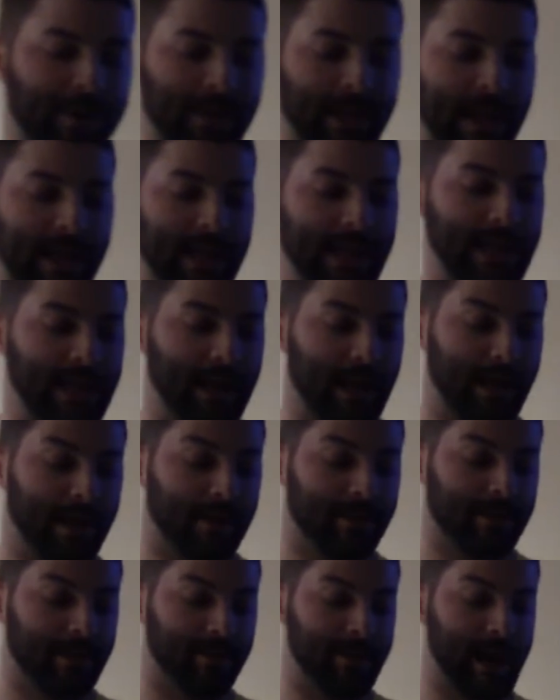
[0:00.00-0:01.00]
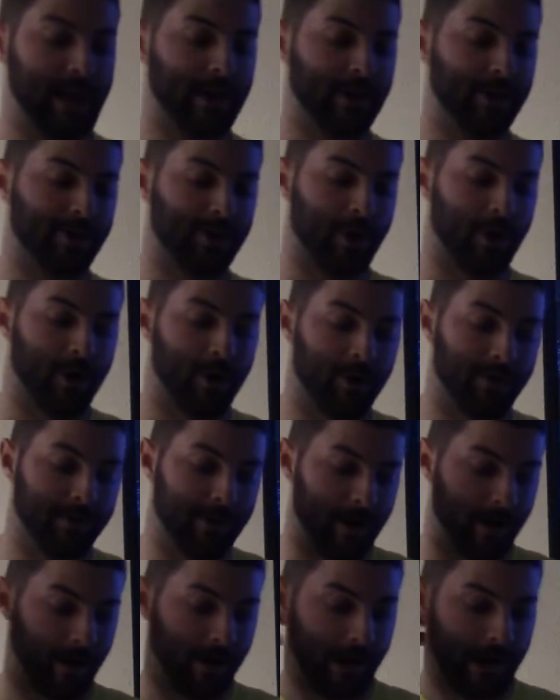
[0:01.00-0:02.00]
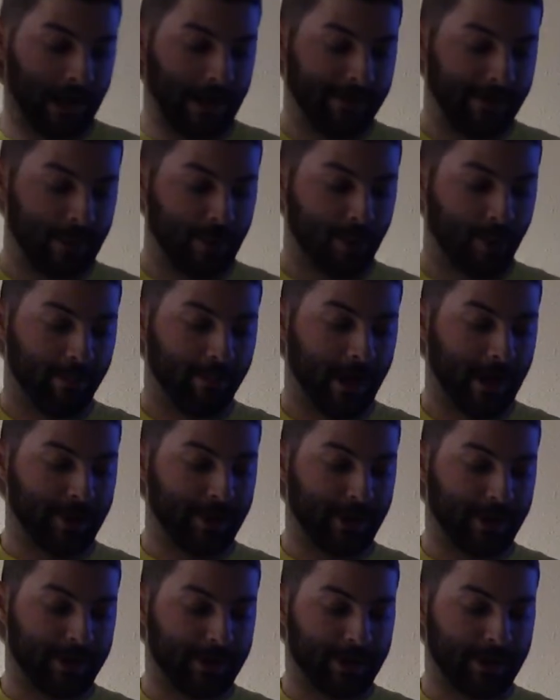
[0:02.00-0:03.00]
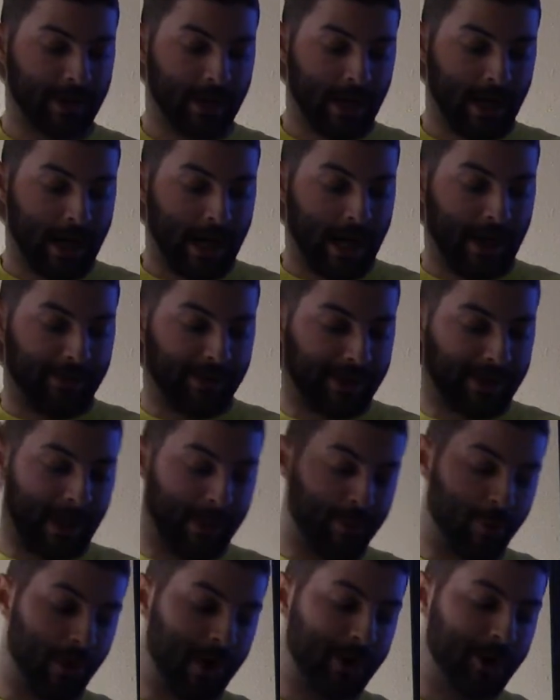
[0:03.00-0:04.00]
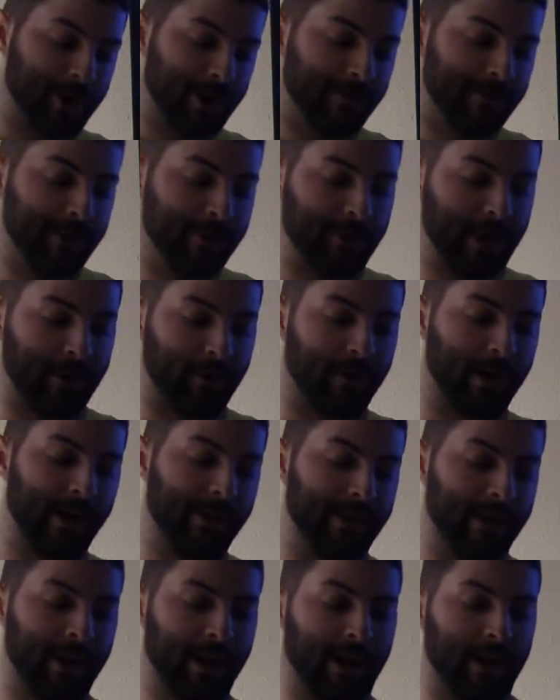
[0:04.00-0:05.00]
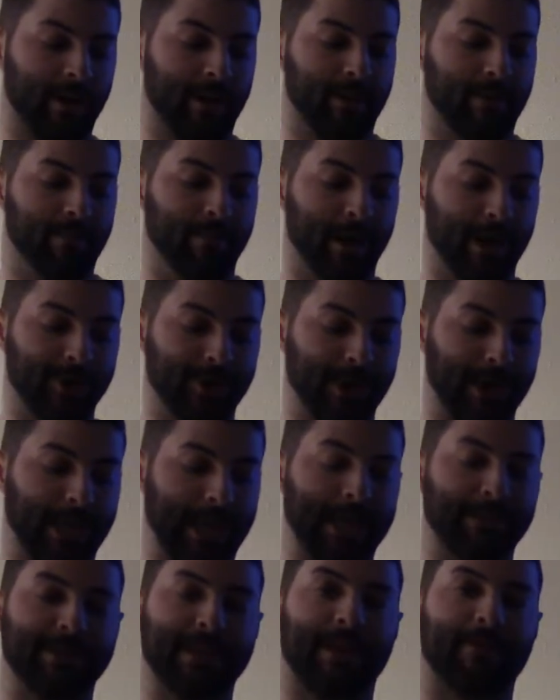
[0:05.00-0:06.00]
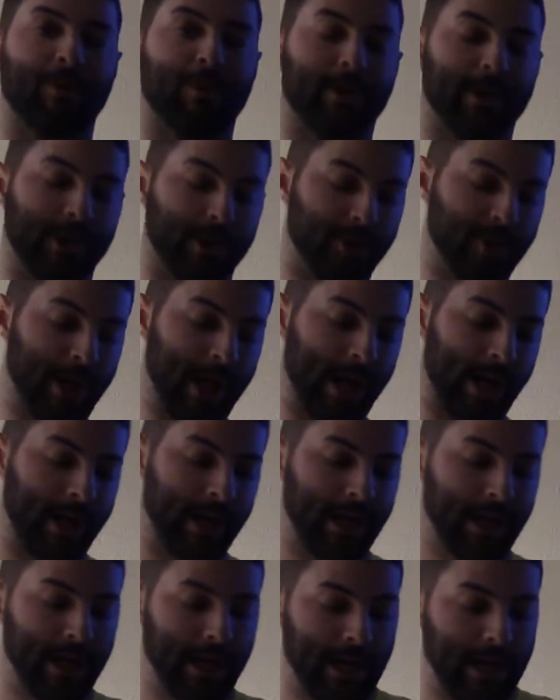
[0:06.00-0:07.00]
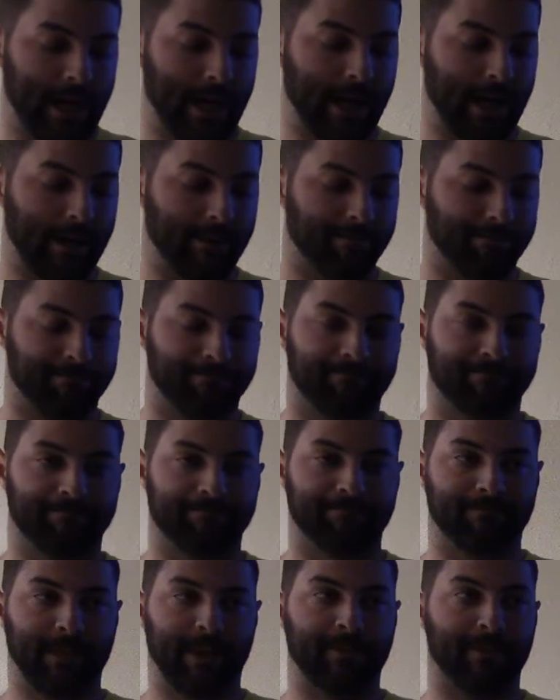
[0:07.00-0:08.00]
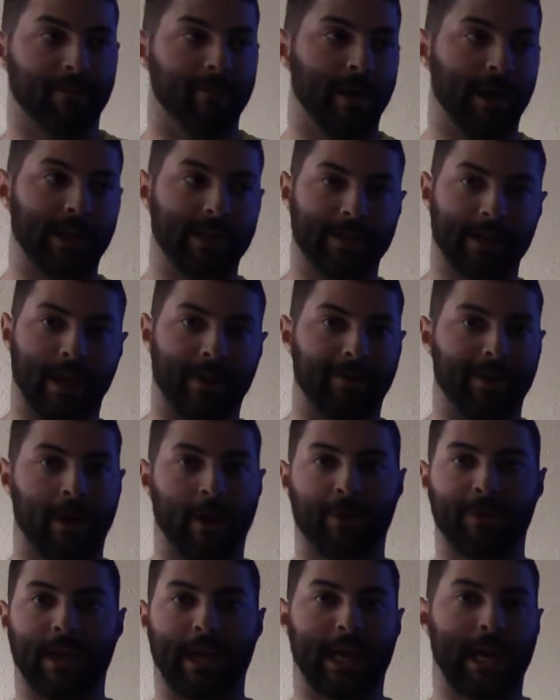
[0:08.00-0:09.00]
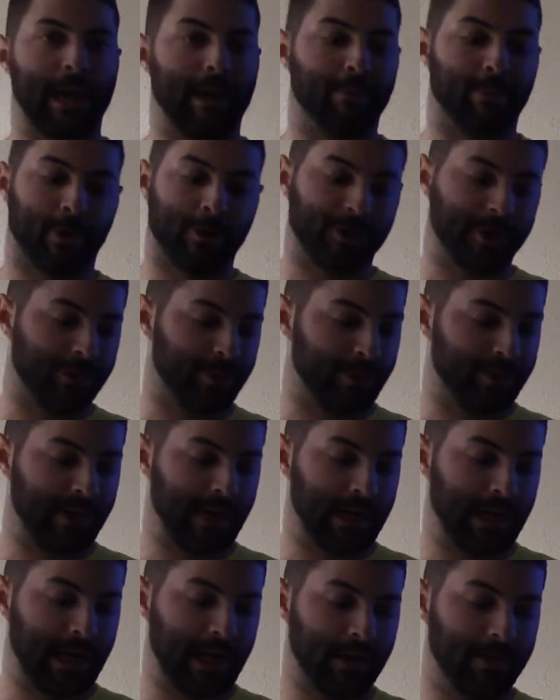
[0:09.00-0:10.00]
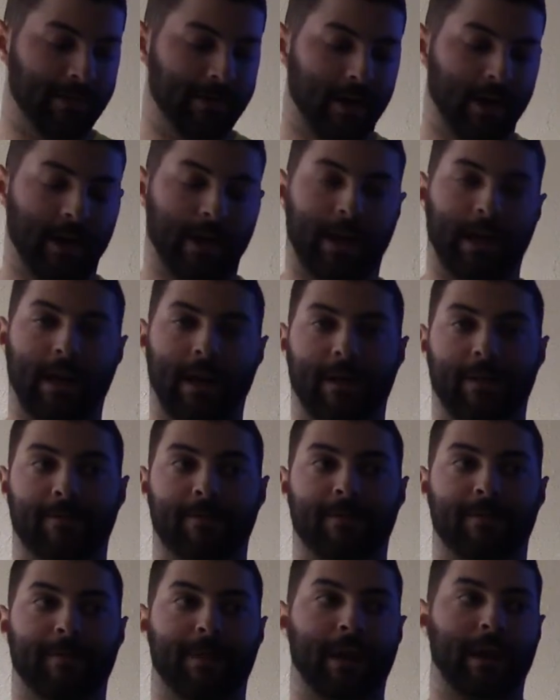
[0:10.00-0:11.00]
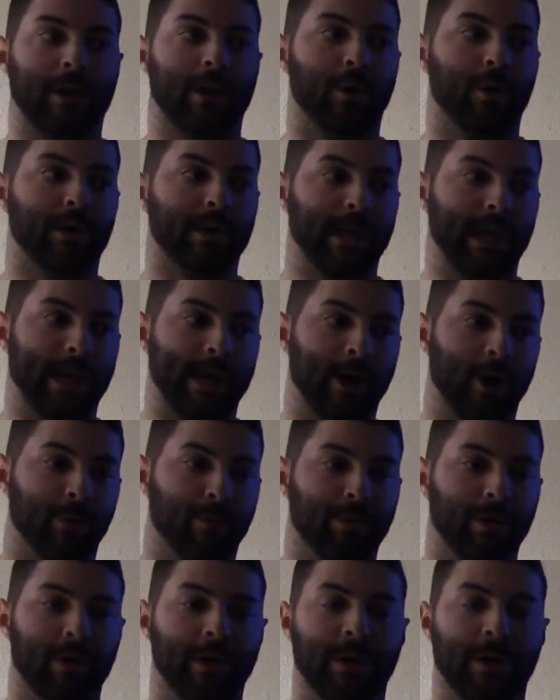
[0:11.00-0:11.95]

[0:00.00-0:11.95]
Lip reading: and AD to manage all of their individual budgets and the separation of the general athletic budget keeps everyone in check. If the money's not there, they can't purchase what they need. If they go and get help,